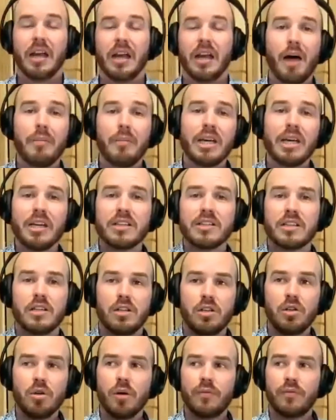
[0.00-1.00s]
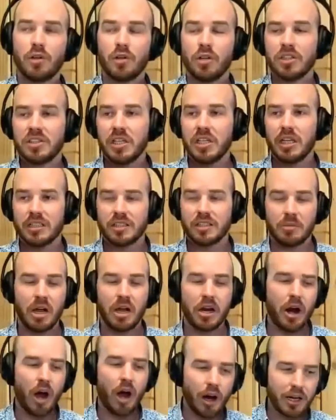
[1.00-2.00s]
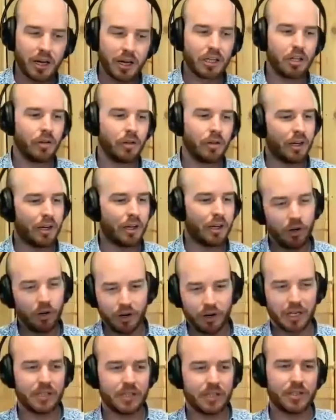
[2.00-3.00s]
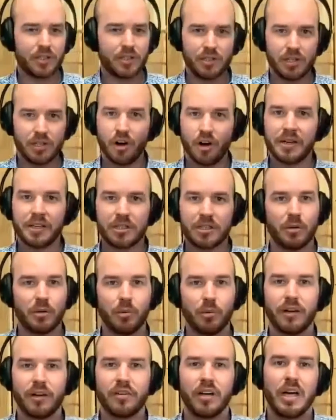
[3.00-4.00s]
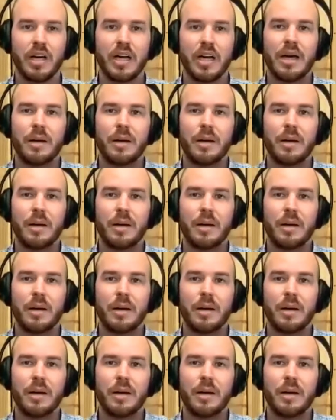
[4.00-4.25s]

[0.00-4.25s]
Not because if you're listening to this, I'm not knocking you like, oh, you're not consistent, you're not disciplined, whatever.